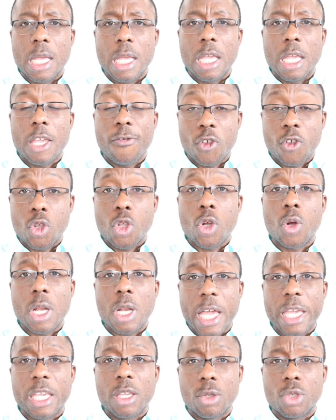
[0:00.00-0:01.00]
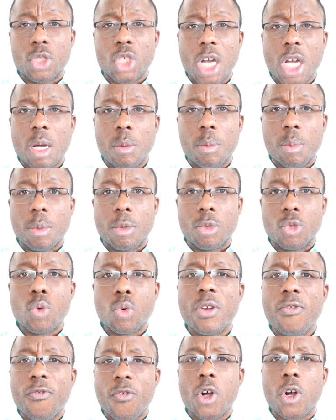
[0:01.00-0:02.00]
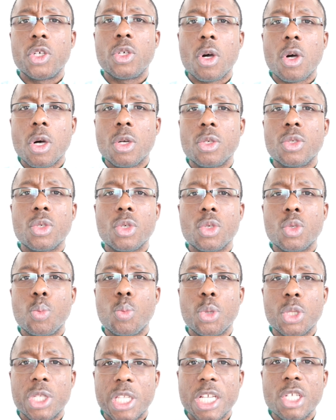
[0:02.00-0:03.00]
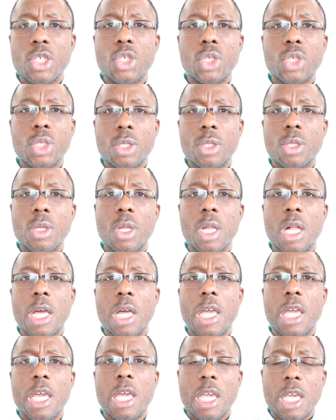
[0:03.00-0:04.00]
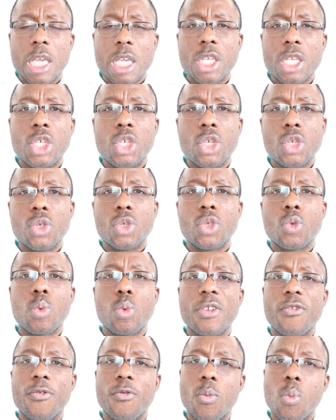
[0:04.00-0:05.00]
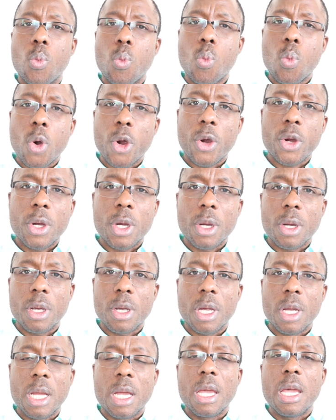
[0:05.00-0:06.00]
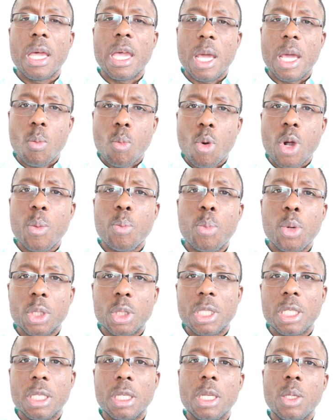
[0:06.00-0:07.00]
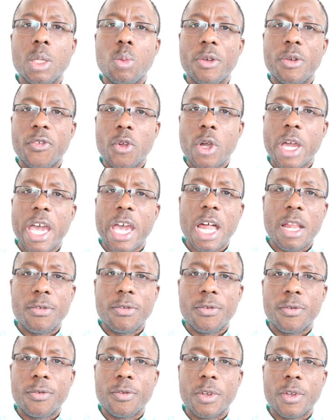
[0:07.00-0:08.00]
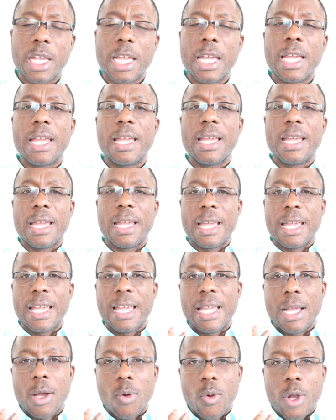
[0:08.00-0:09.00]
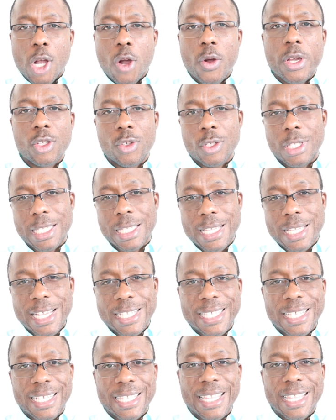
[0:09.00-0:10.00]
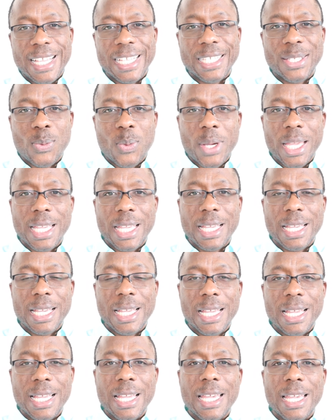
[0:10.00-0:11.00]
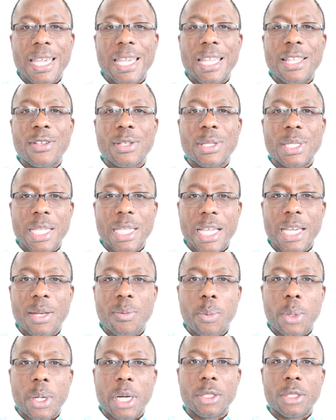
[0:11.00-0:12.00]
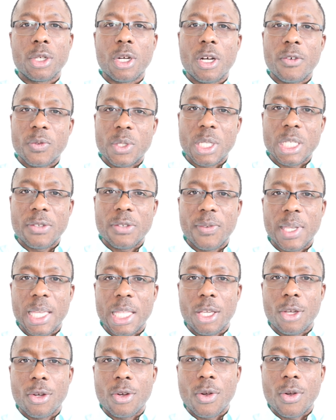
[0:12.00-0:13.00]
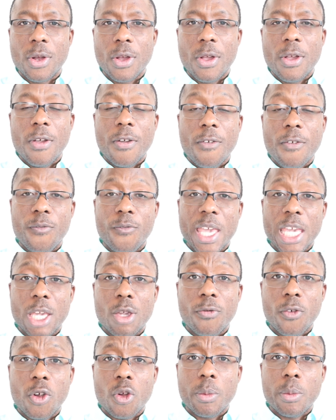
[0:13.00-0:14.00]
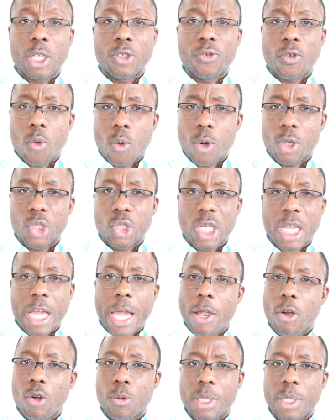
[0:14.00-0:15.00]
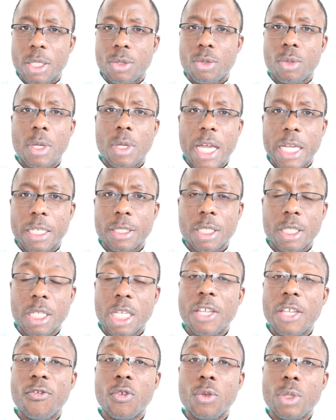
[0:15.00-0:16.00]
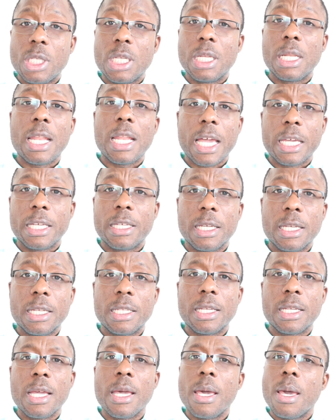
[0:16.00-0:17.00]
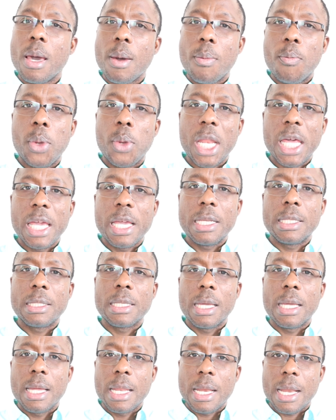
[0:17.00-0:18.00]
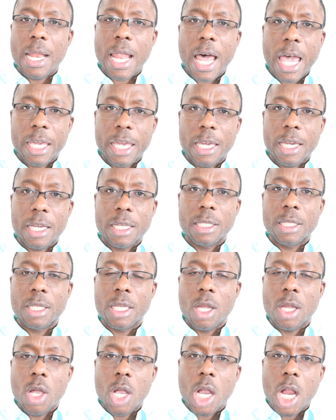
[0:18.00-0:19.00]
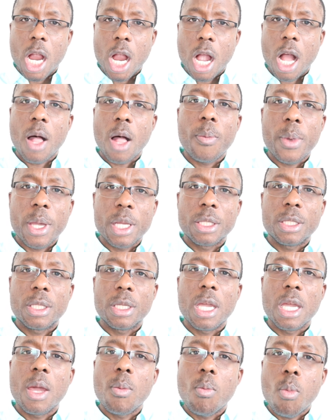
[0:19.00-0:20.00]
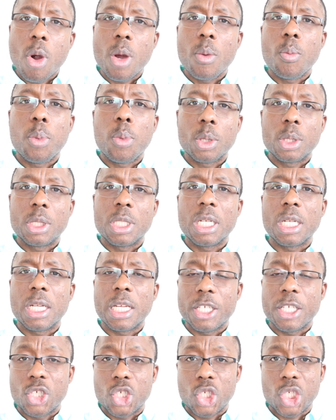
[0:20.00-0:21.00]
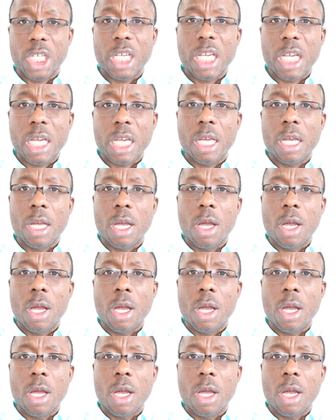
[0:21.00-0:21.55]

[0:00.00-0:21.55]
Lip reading: if you don't like your job to avoid all those potential issues with work and, more importantly, with your health? We're going to discuss that next week in the second part of this video. Thank you very much for watching. I hope that you liked it. If you did like it, please like it, comment, and more importantly, share